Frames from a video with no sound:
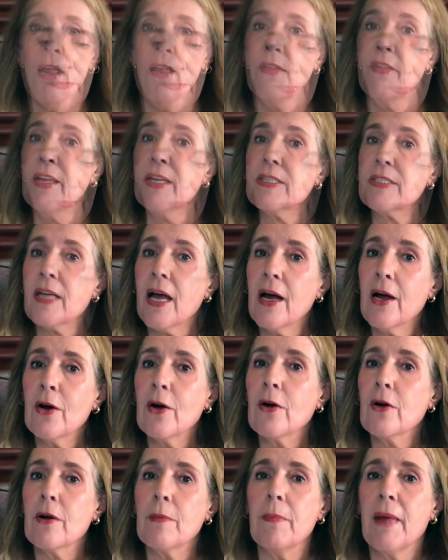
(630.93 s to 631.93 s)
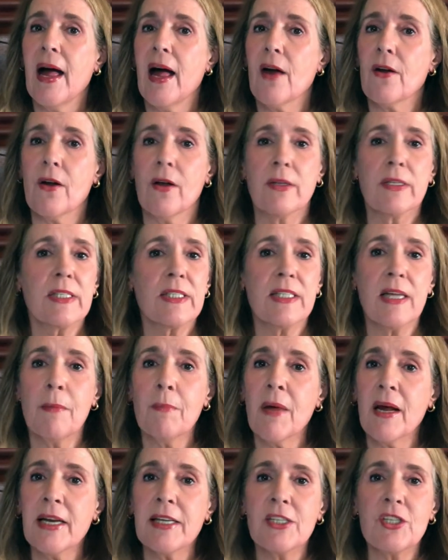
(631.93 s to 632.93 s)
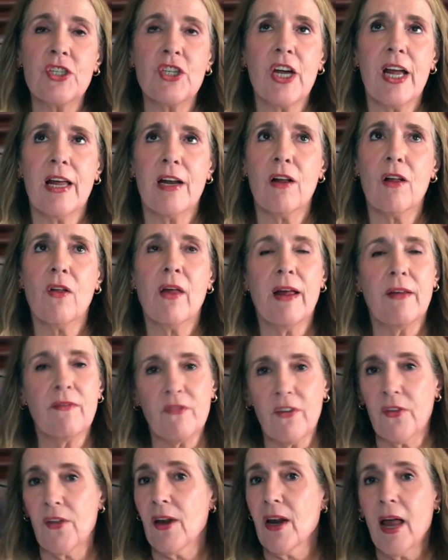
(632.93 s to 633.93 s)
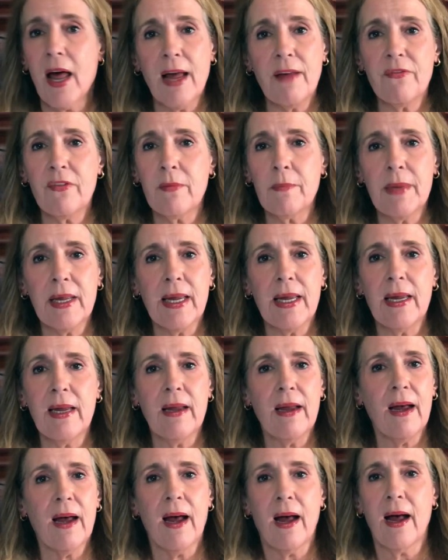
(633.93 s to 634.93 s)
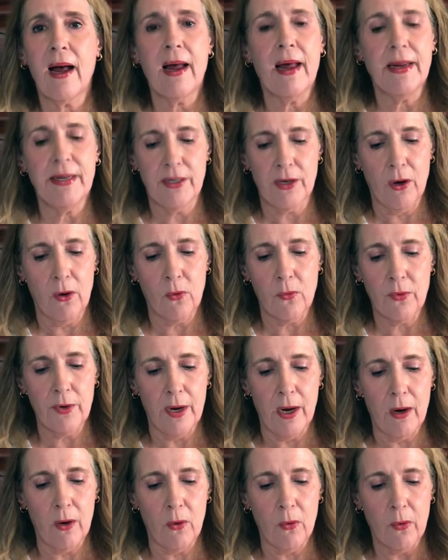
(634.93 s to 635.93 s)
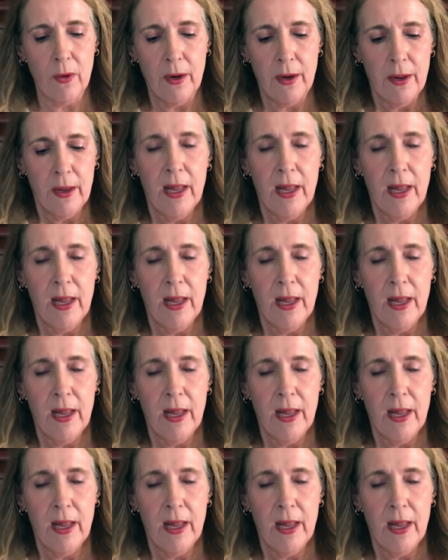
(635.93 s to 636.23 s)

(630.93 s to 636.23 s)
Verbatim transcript: This I heard about on somebody's channel, and for the life of me, I don't know.